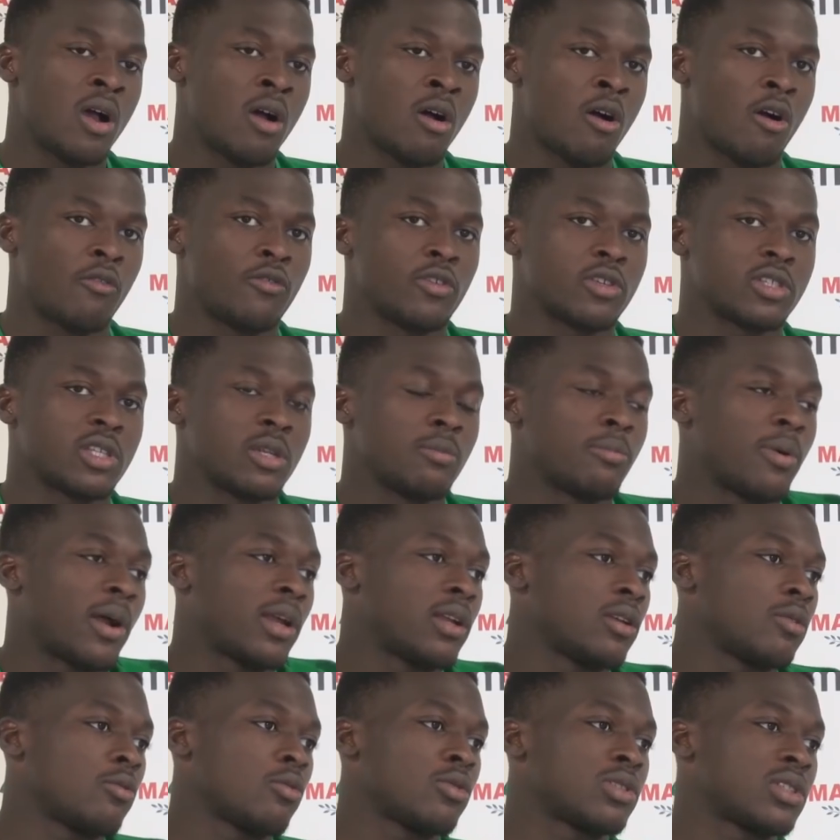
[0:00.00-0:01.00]
obviously
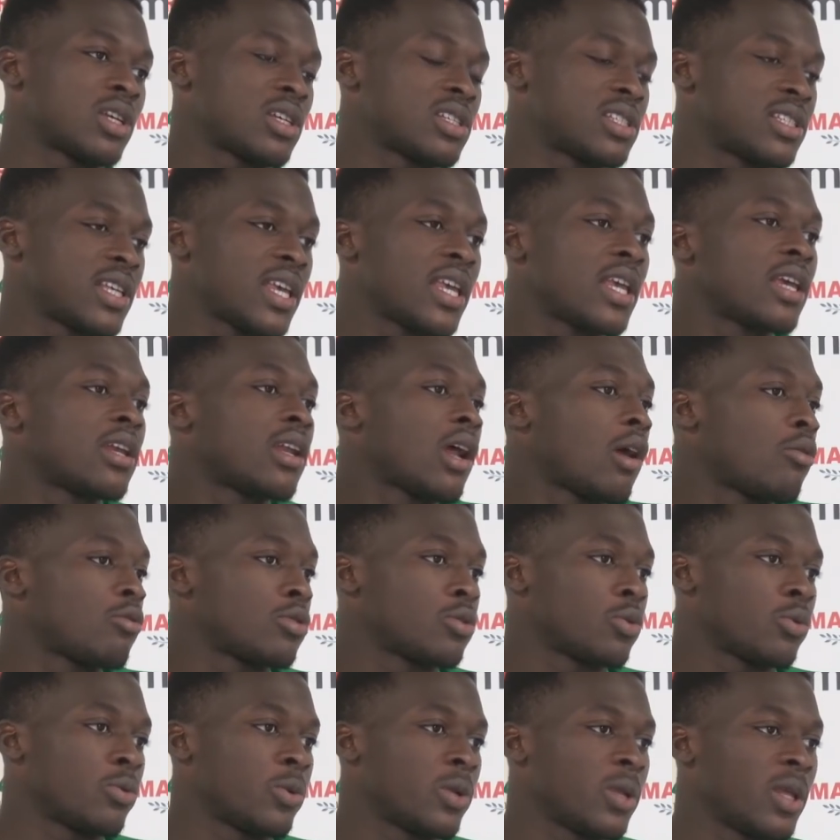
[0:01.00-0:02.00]
Brandon was at City and I
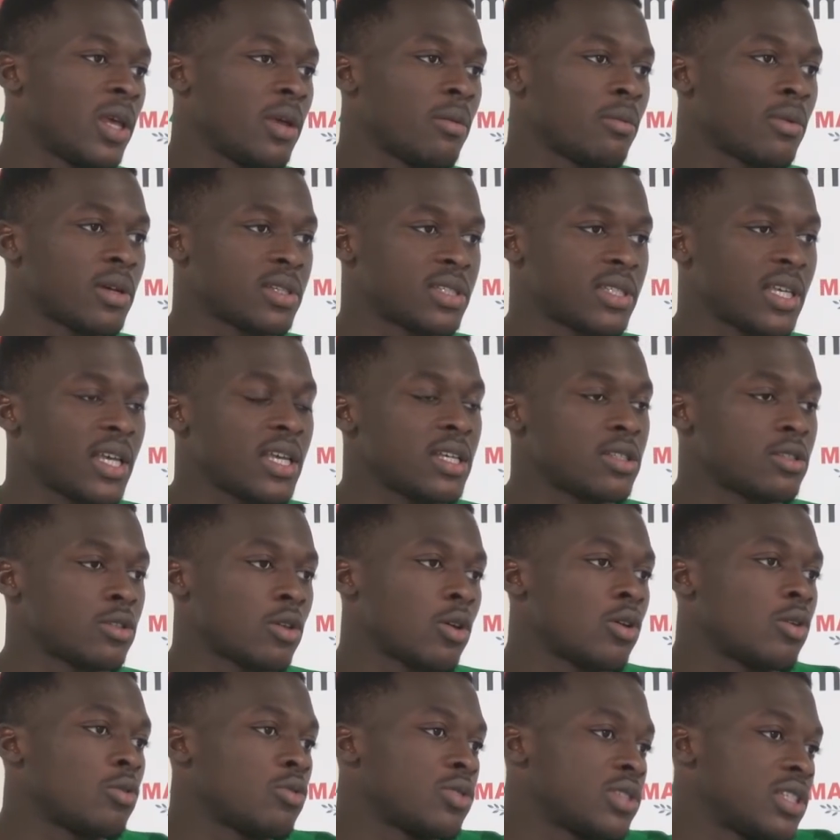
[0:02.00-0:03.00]
was with him at City,
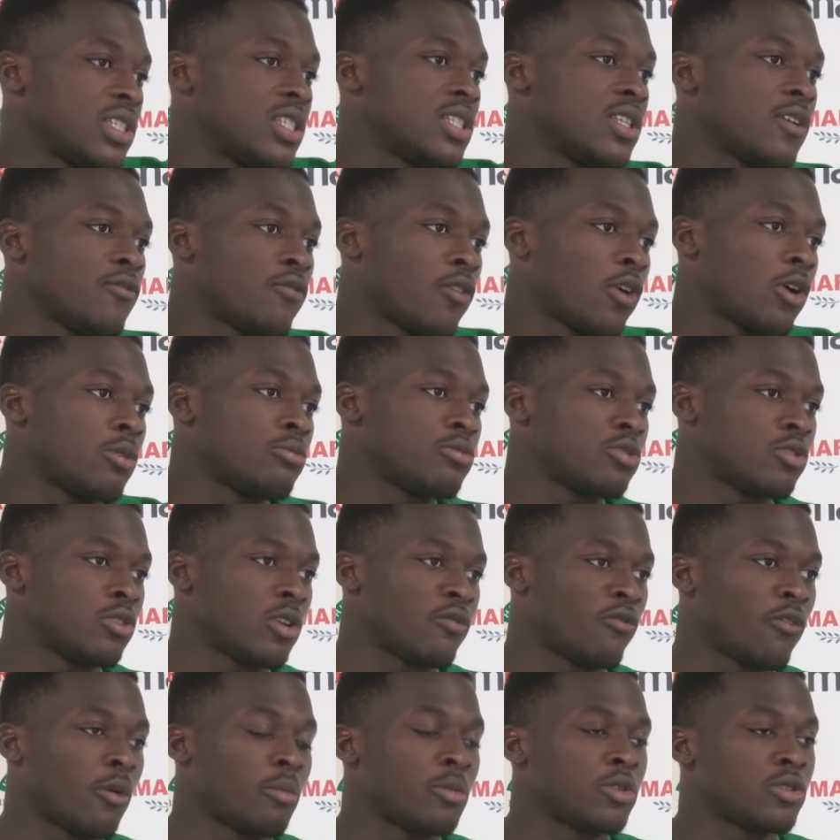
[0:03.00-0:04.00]
so it was easy for him
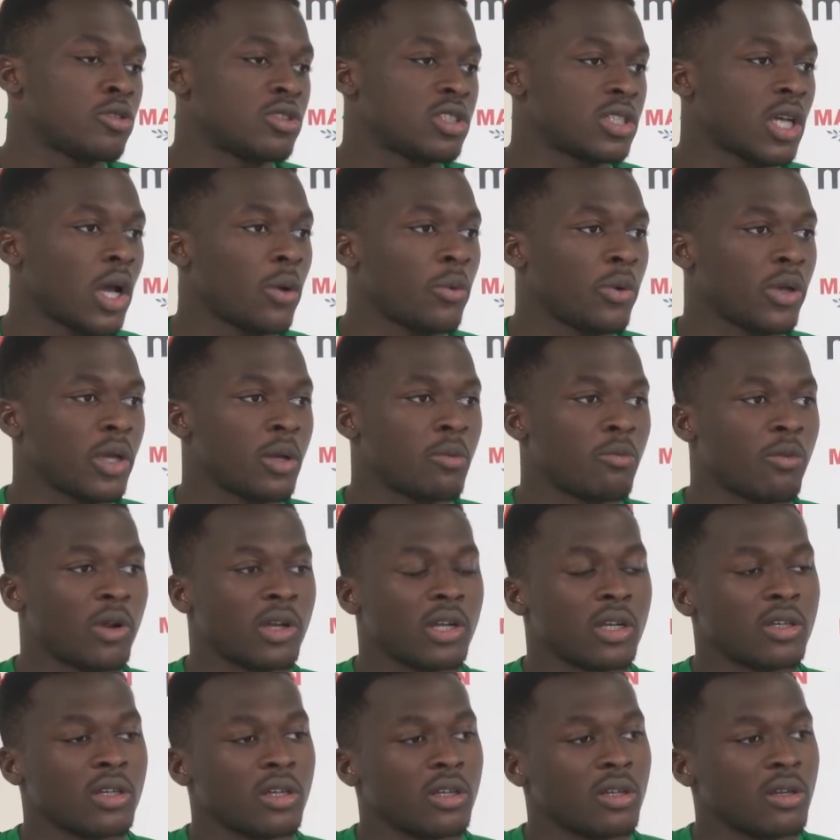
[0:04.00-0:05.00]
to for me to chat with him
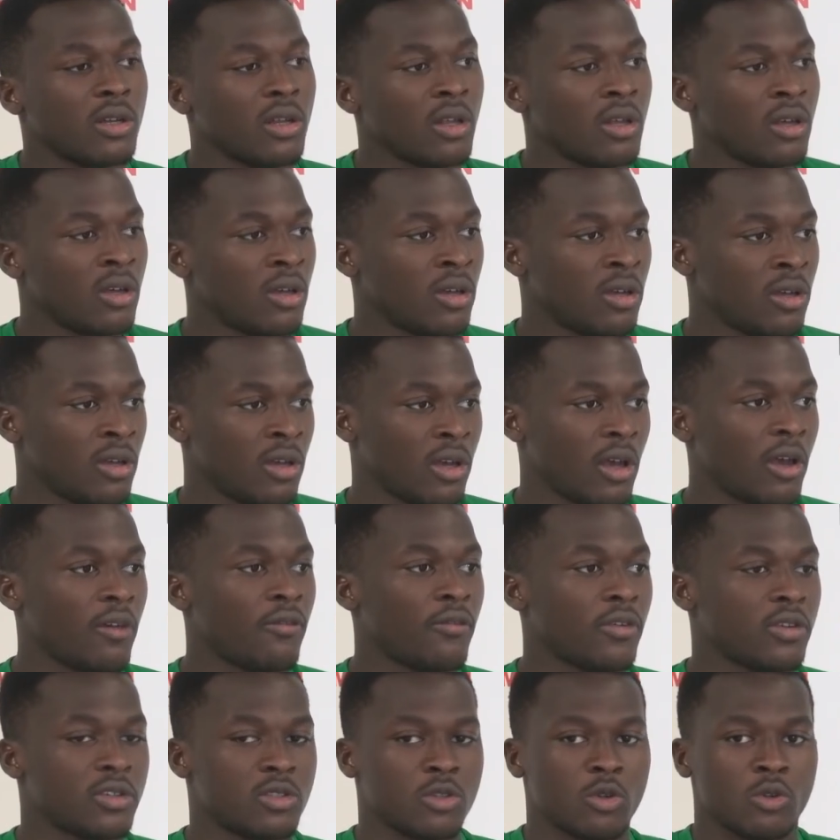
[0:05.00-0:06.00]
rather than
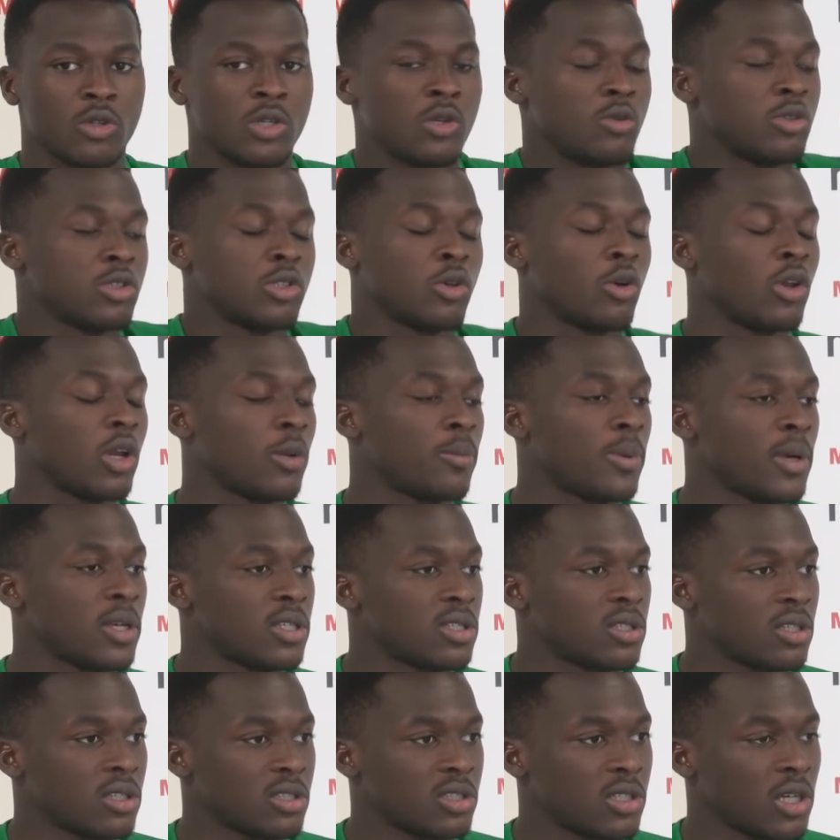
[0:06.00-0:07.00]
Efe, so he was the only
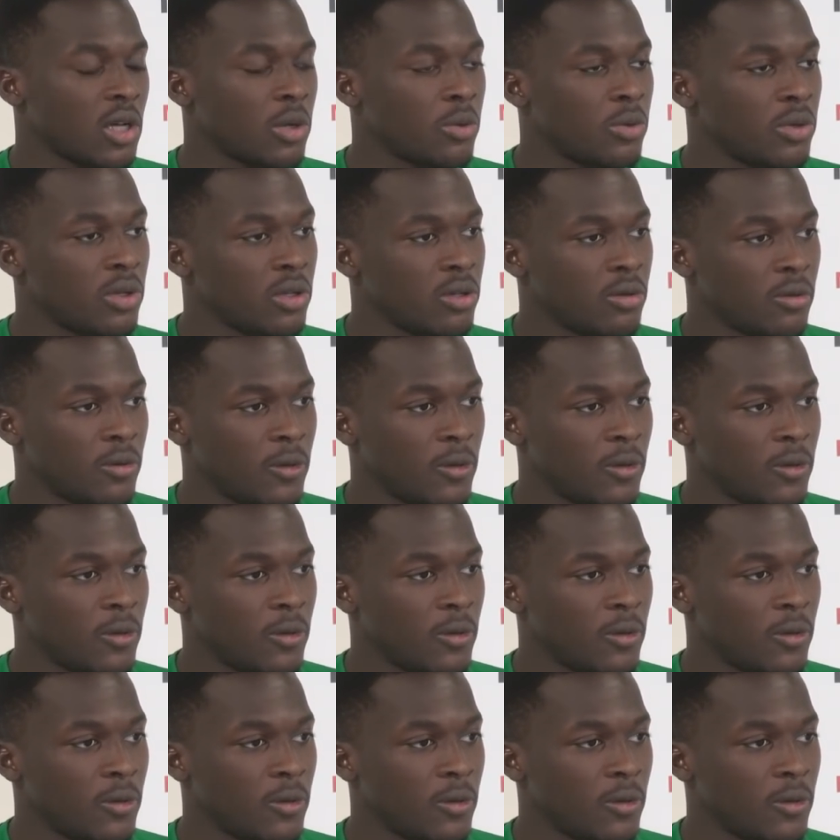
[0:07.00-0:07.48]
person I chat with.